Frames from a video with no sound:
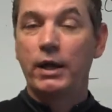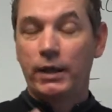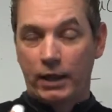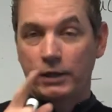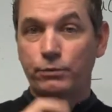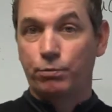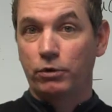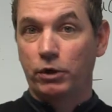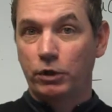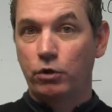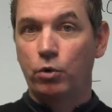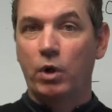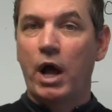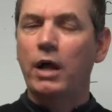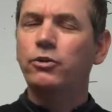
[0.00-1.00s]
That's really
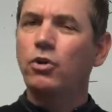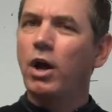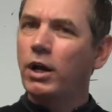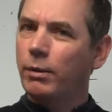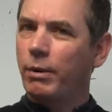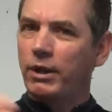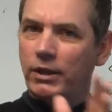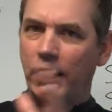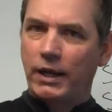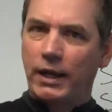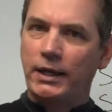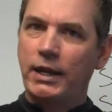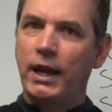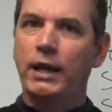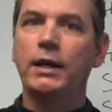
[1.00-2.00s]
cool. I'll talk about that
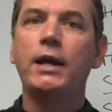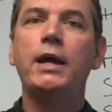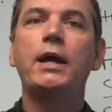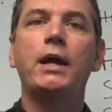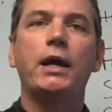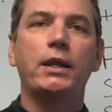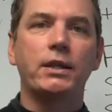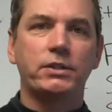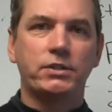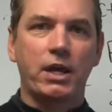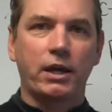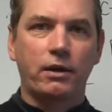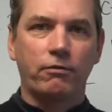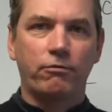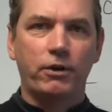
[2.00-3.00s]
again in the
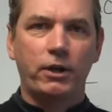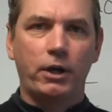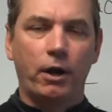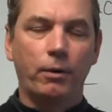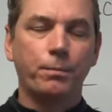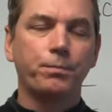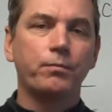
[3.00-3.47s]
second video.